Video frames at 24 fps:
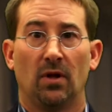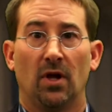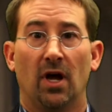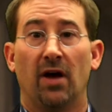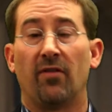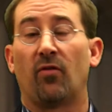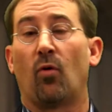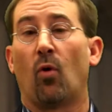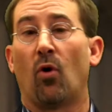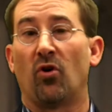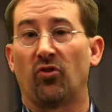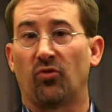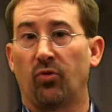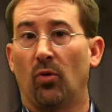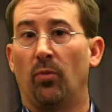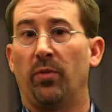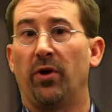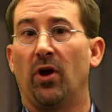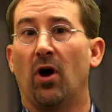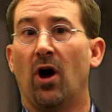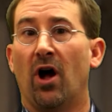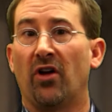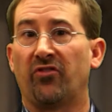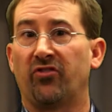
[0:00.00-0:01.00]
Of course, we'll
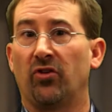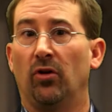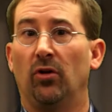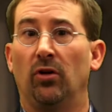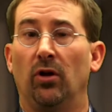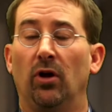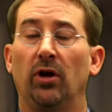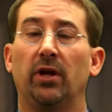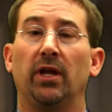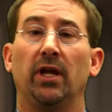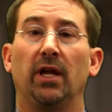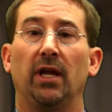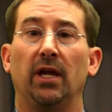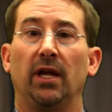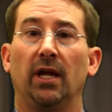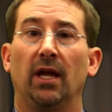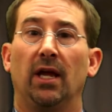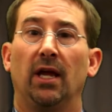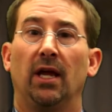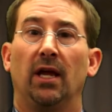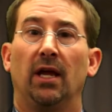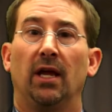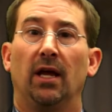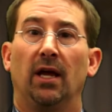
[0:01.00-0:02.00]
be also looking
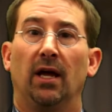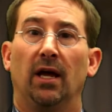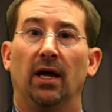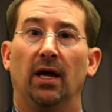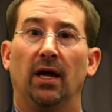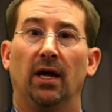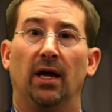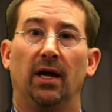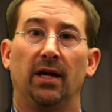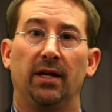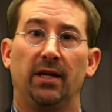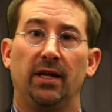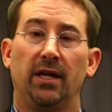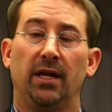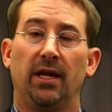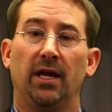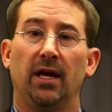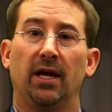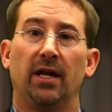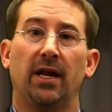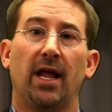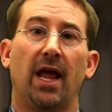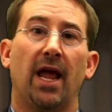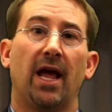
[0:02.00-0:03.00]

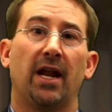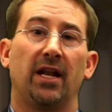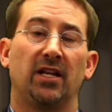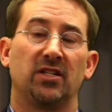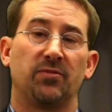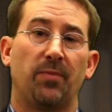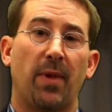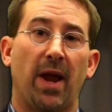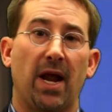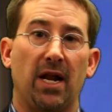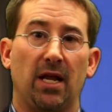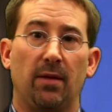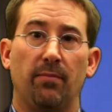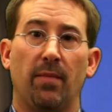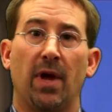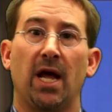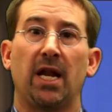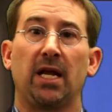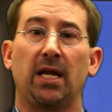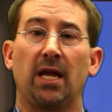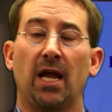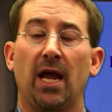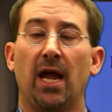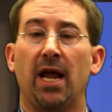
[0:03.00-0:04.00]
again at expanding
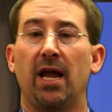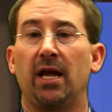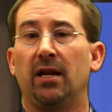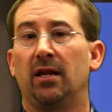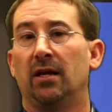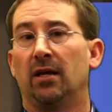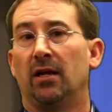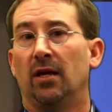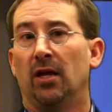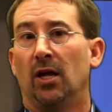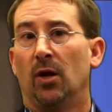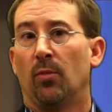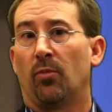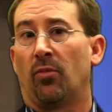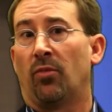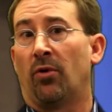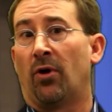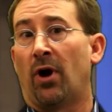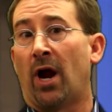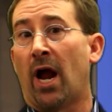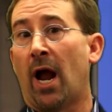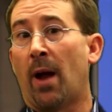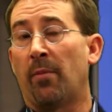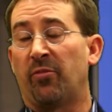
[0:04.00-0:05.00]
Medicaid,
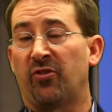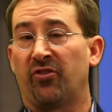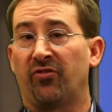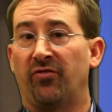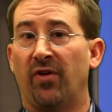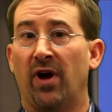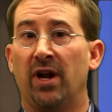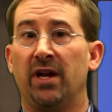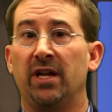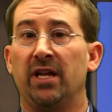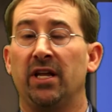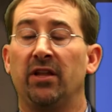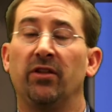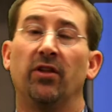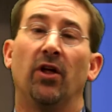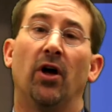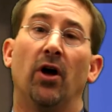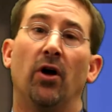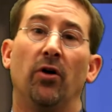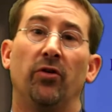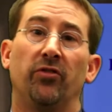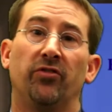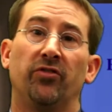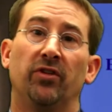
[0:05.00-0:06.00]
perhaps funding
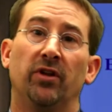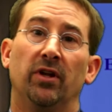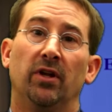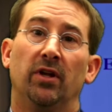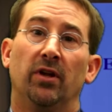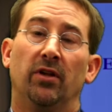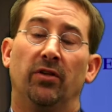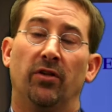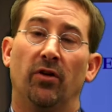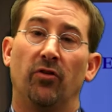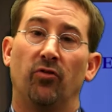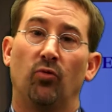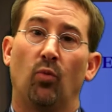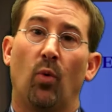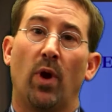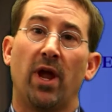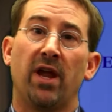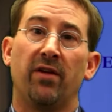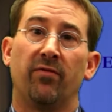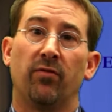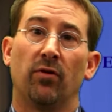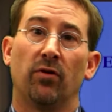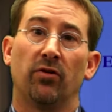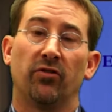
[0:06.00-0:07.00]
those
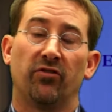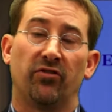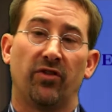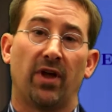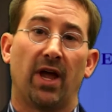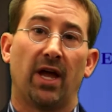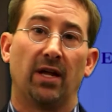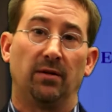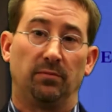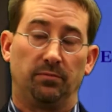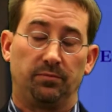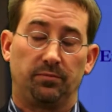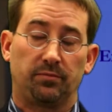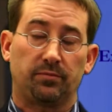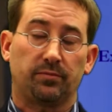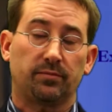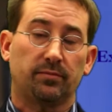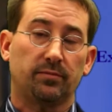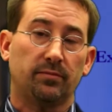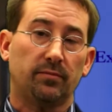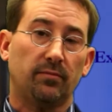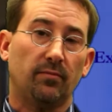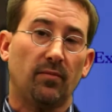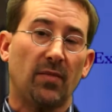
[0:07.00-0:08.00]
waivers that
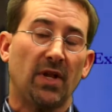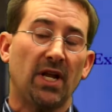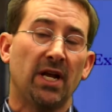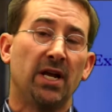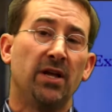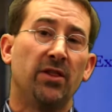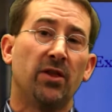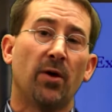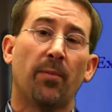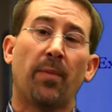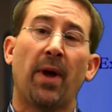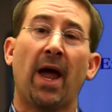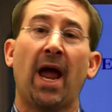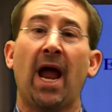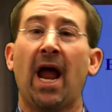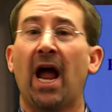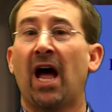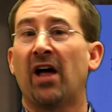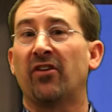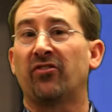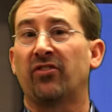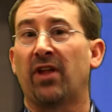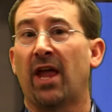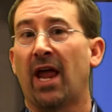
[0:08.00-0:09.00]
in the
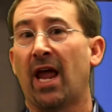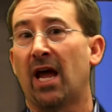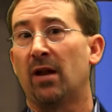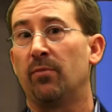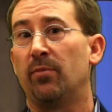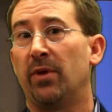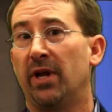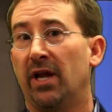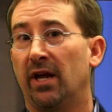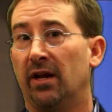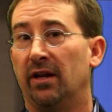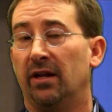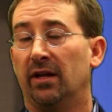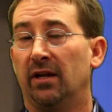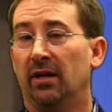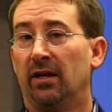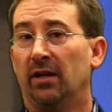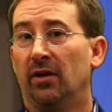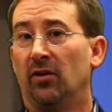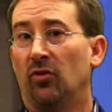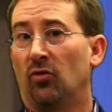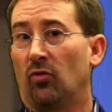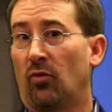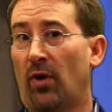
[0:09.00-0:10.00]
past had been
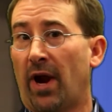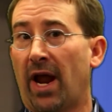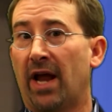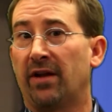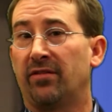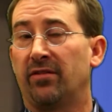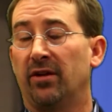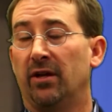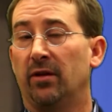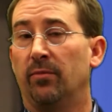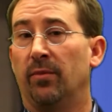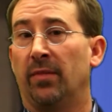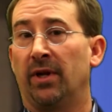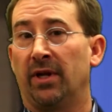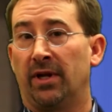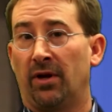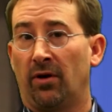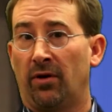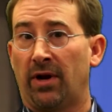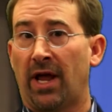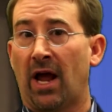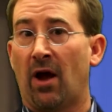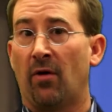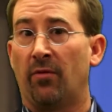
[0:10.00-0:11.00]
granted and
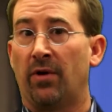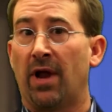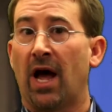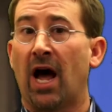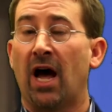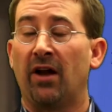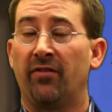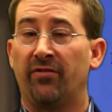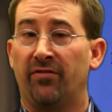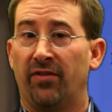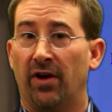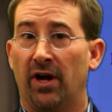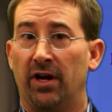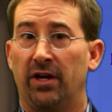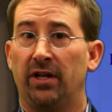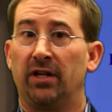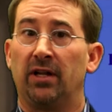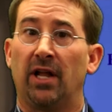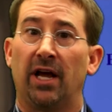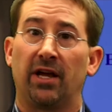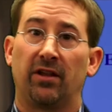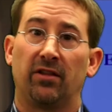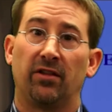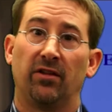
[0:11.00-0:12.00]
are now non-funded,
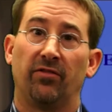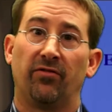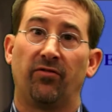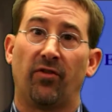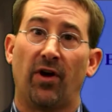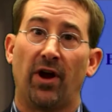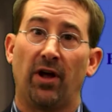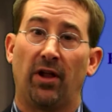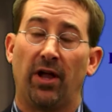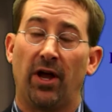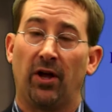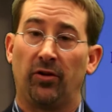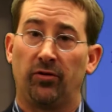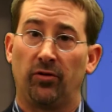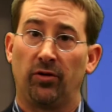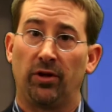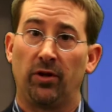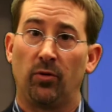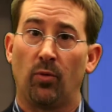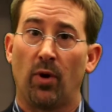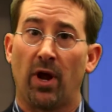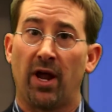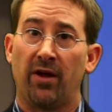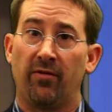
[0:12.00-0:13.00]
like the frail
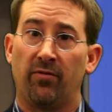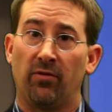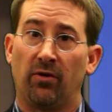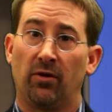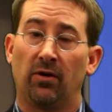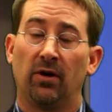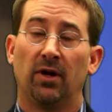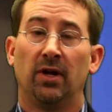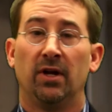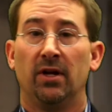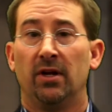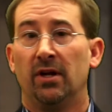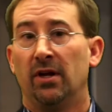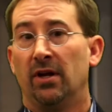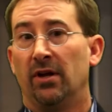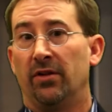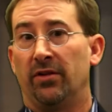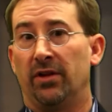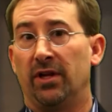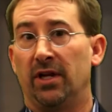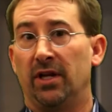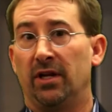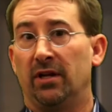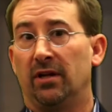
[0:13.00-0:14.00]
elderly waiver,
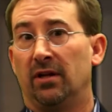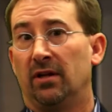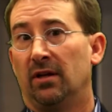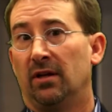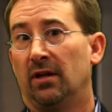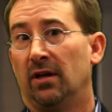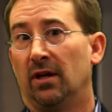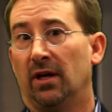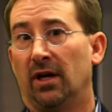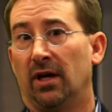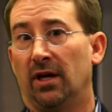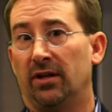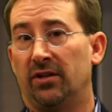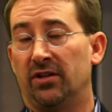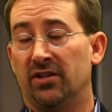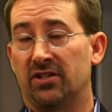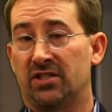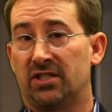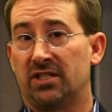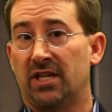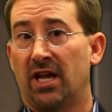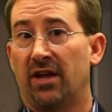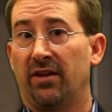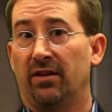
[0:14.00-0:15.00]
the
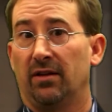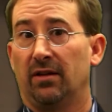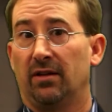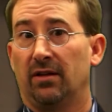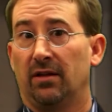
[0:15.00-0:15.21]
disabled